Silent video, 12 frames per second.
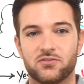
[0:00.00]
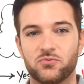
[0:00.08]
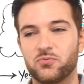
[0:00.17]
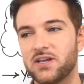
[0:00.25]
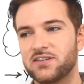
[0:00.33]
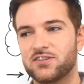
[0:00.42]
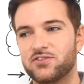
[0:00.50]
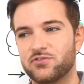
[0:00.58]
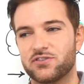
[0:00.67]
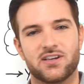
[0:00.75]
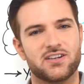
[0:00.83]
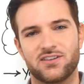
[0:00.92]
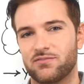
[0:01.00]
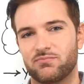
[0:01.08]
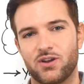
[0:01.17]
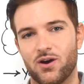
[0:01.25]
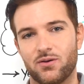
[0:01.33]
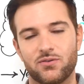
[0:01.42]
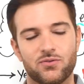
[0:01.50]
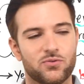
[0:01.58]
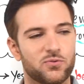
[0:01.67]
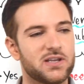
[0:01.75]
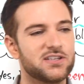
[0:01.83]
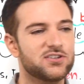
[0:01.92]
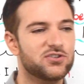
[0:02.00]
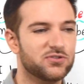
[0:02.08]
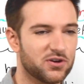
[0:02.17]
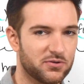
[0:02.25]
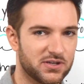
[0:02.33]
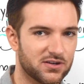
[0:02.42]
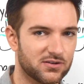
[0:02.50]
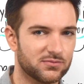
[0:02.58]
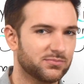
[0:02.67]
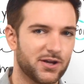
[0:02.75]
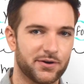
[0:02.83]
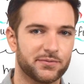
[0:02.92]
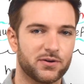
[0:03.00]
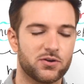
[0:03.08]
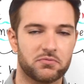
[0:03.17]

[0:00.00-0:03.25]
When did you study? No. When did you go here? No.